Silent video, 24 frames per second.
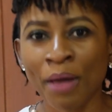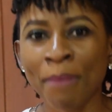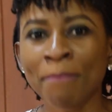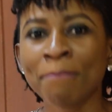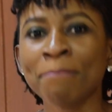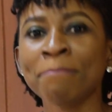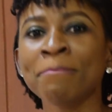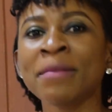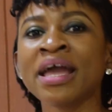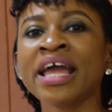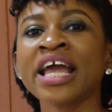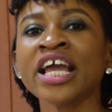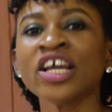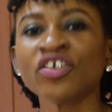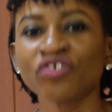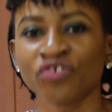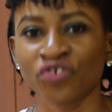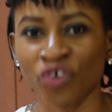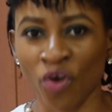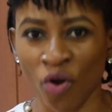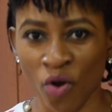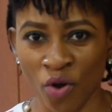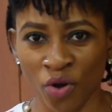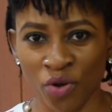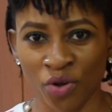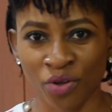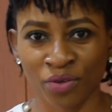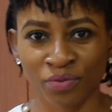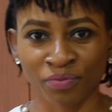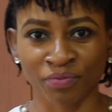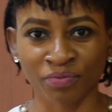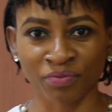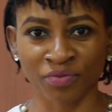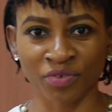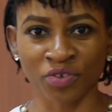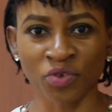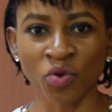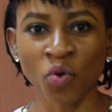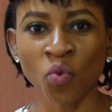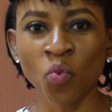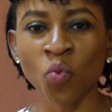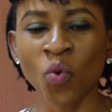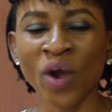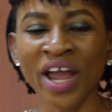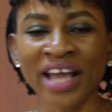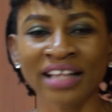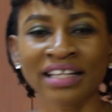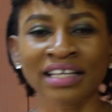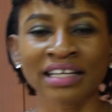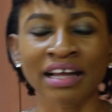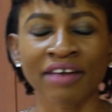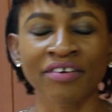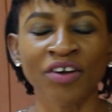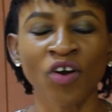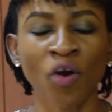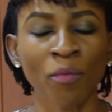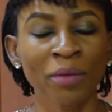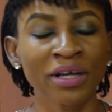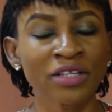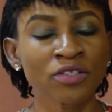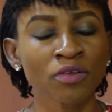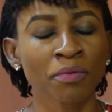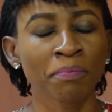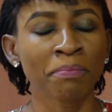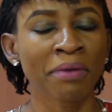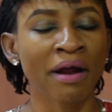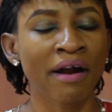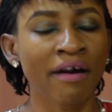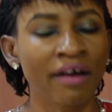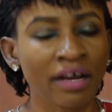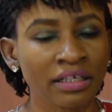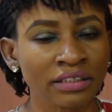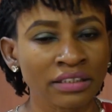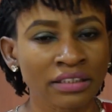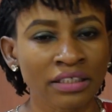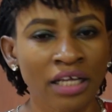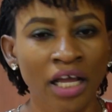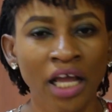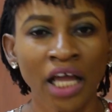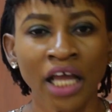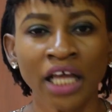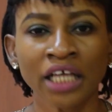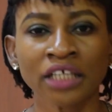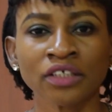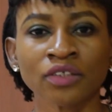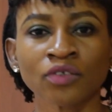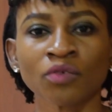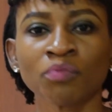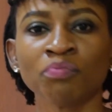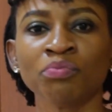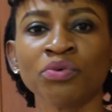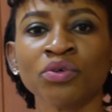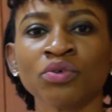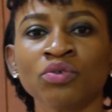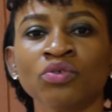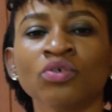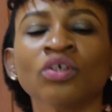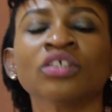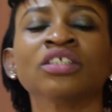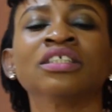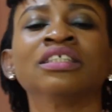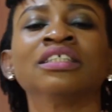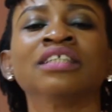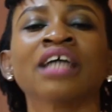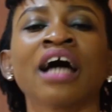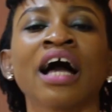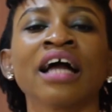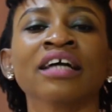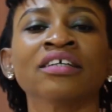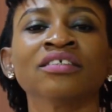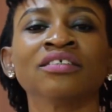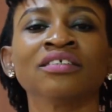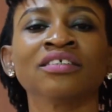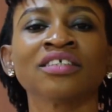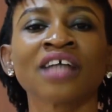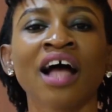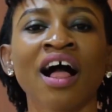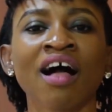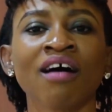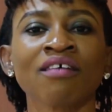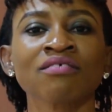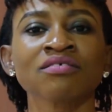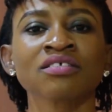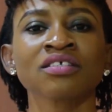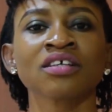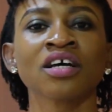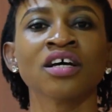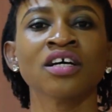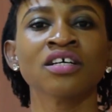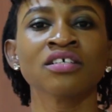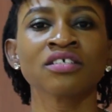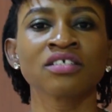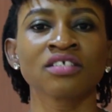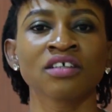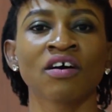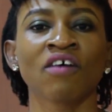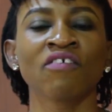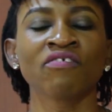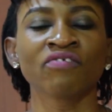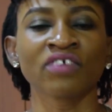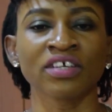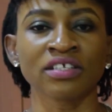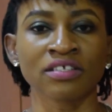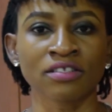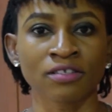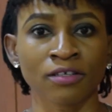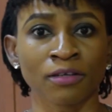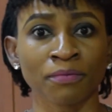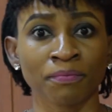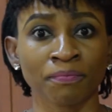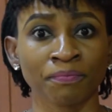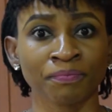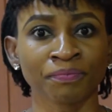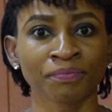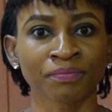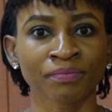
way that I recommend to parents is to build your child's self-esteem.